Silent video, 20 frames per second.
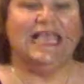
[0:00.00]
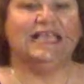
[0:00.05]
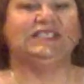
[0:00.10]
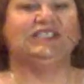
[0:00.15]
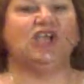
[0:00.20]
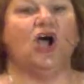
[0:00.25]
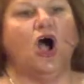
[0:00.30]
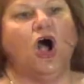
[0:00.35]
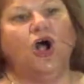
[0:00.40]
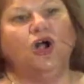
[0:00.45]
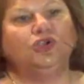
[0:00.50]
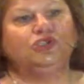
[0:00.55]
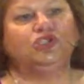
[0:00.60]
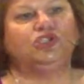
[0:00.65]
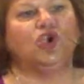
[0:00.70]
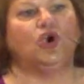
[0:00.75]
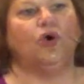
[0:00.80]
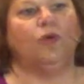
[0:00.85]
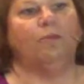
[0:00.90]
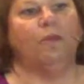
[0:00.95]
It's
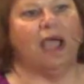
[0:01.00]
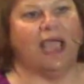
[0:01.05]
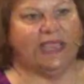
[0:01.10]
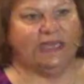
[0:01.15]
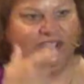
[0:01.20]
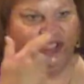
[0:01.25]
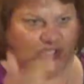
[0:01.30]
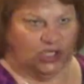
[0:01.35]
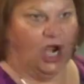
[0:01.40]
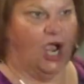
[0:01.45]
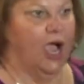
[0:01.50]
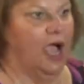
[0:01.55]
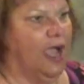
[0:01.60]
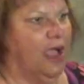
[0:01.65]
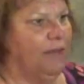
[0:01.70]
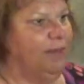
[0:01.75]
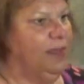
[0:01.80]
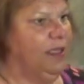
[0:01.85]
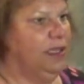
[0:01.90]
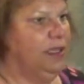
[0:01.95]
also my
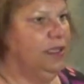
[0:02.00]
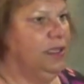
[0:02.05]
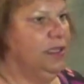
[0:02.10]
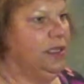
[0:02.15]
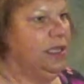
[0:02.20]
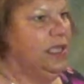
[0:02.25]
job